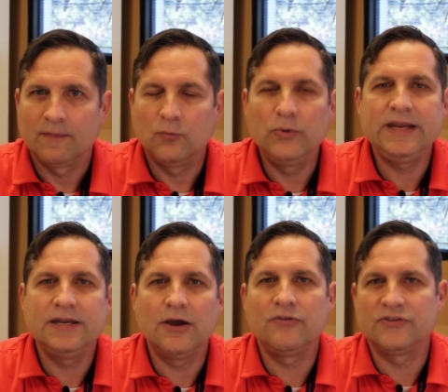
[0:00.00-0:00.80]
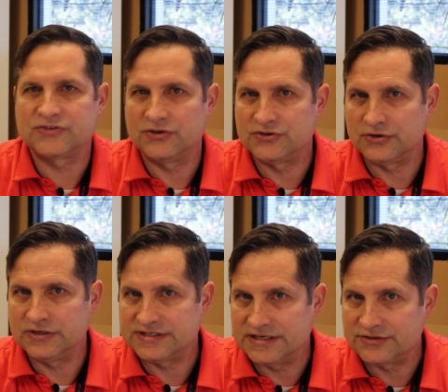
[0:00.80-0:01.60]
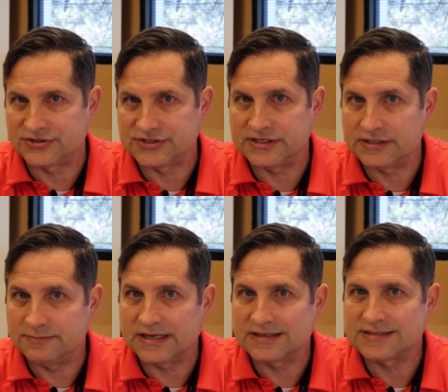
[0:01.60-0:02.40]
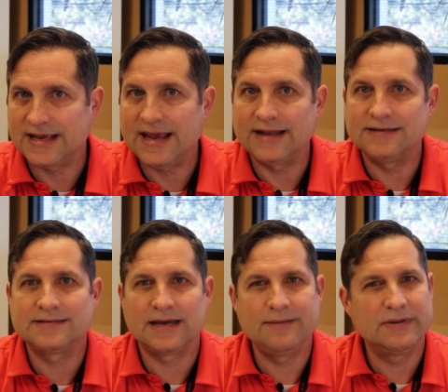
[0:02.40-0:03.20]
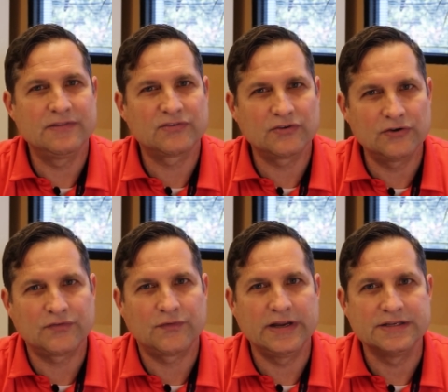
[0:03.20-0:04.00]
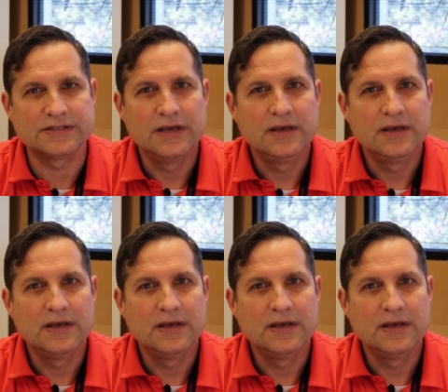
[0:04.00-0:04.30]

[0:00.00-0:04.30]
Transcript: We know the searcher is interested because they had to type in the search phrase.